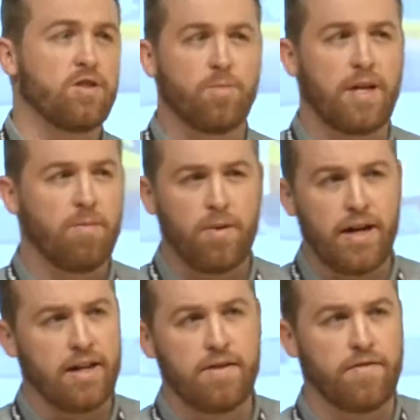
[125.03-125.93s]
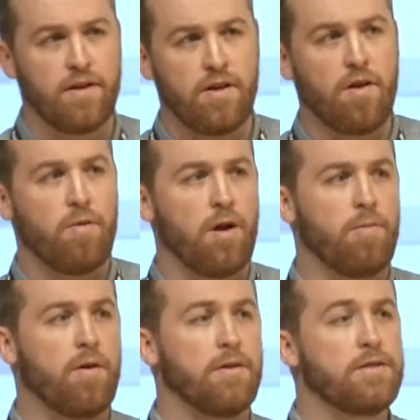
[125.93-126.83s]
it'll be completely different and not what I
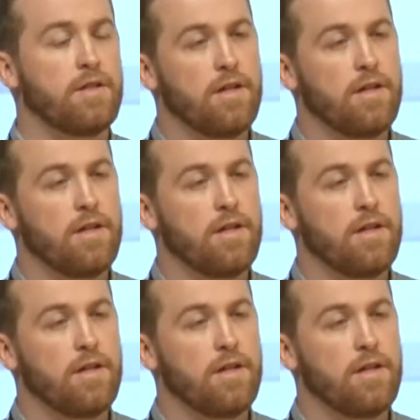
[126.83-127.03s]
want.